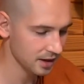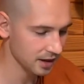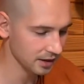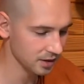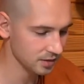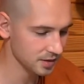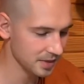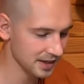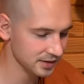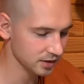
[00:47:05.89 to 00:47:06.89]
I go to
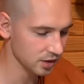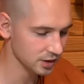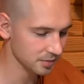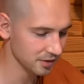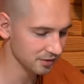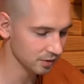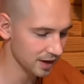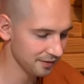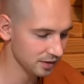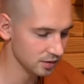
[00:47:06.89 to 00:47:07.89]
Master Gotama for
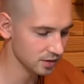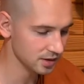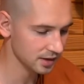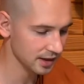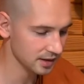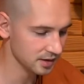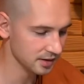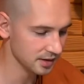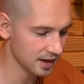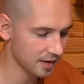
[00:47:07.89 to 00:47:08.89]
refuge, and to
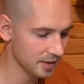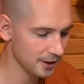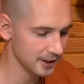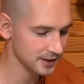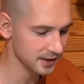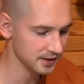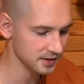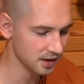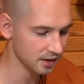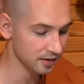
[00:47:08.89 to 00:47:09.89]
the Dhamma and to the
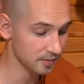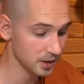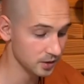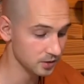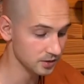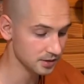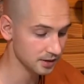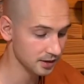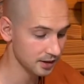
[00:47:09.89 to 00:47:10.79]
Sangha of bhikkhus.